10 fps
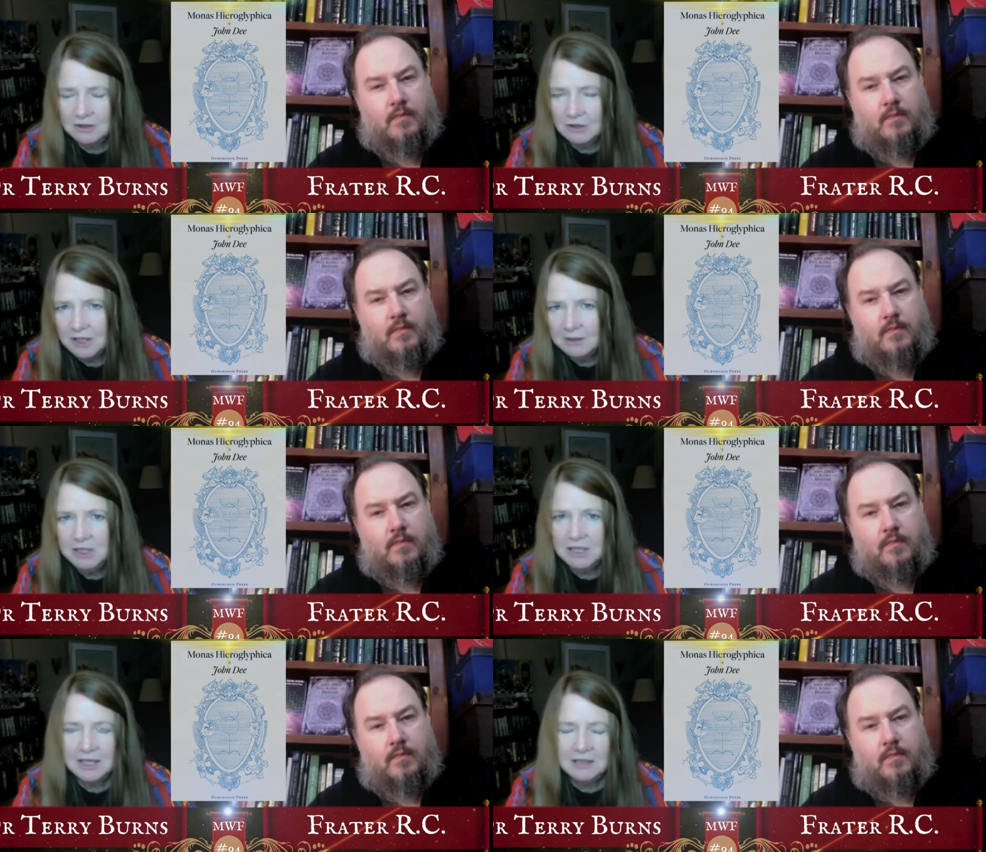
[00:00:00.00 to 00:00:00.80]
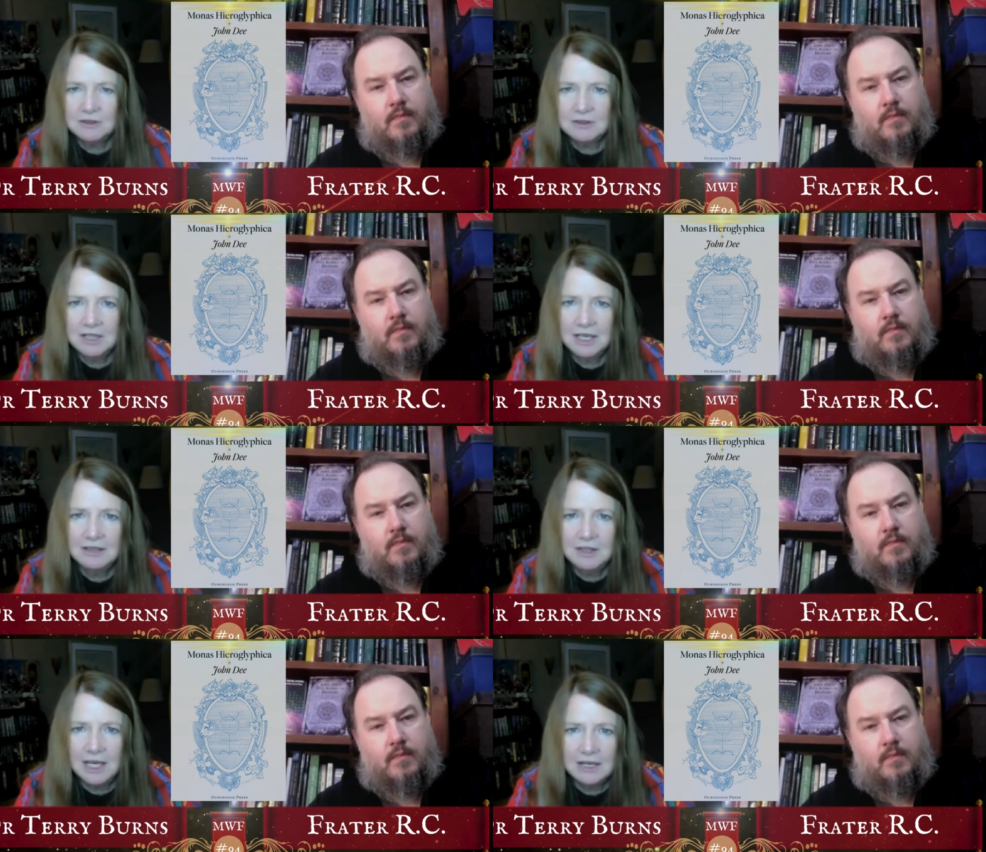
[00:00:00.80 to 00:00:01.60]
Speaker 1: So, I mean, I
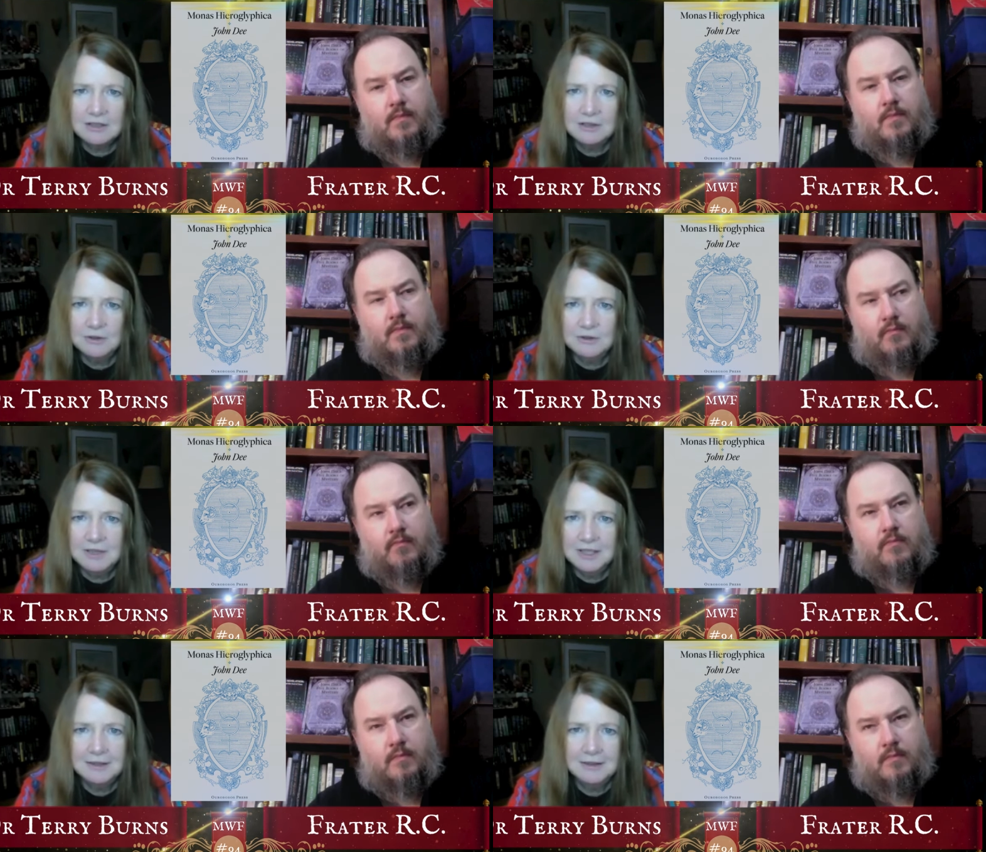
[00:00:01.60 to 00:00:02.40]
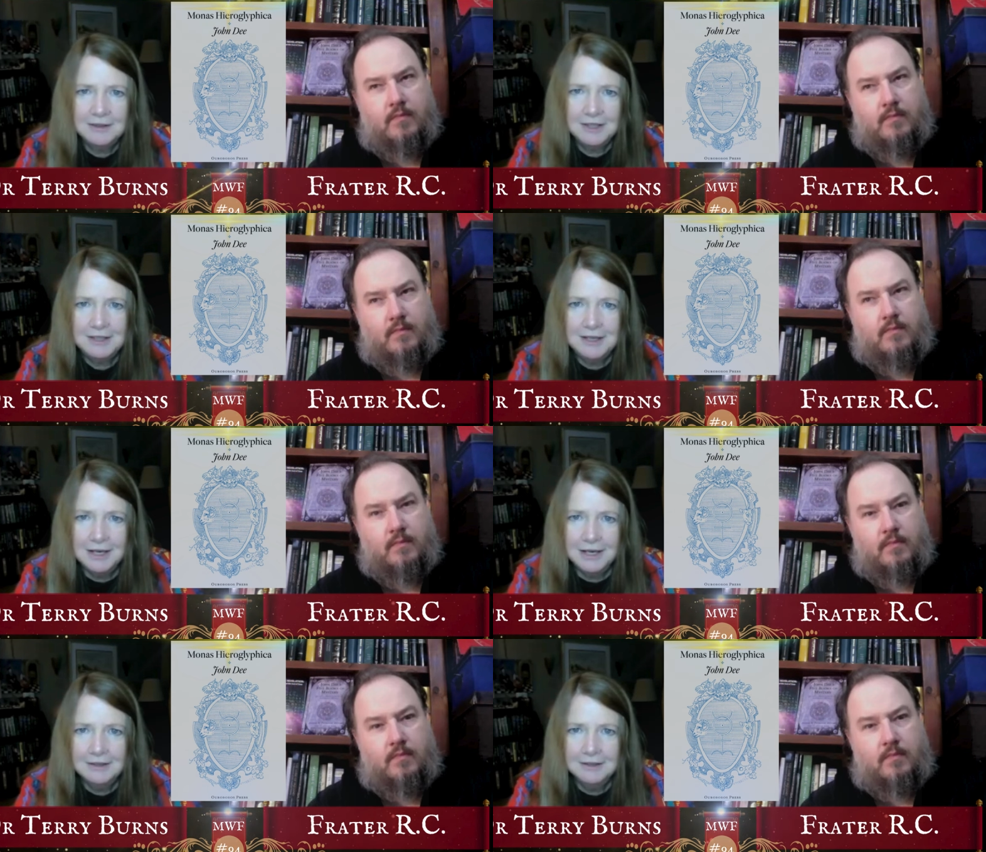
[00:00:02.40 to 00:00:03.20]
understand the attitude that, that he
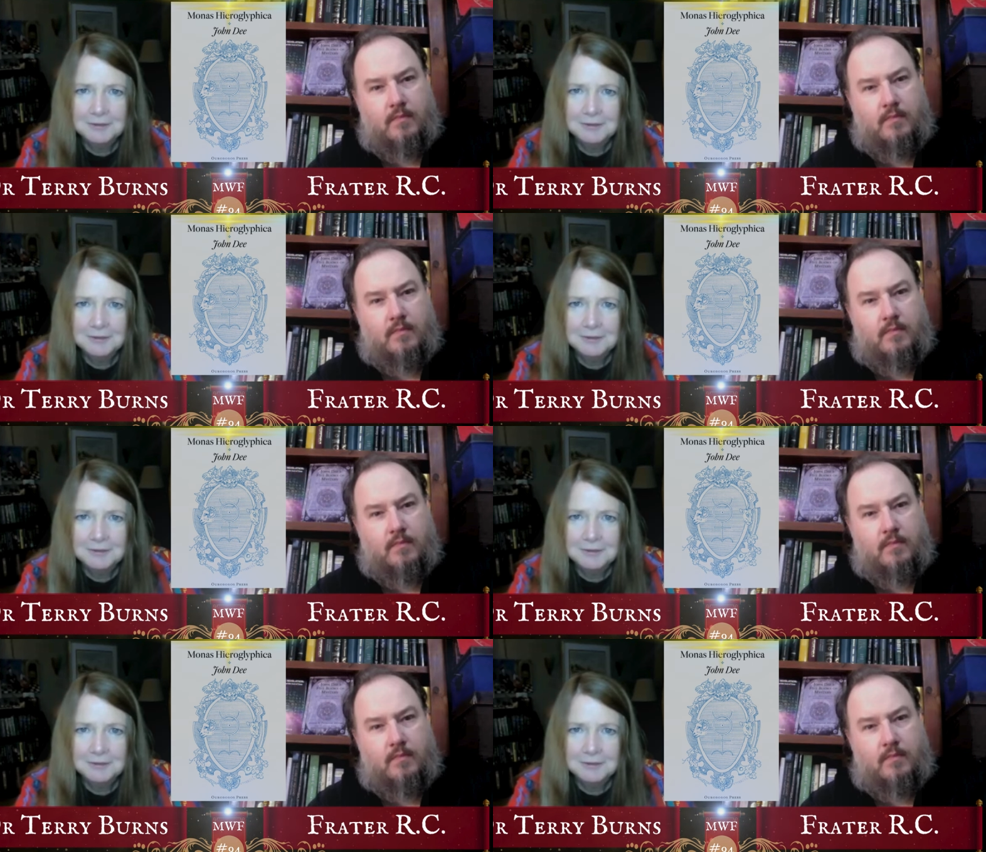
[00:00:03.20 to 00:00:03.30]
had.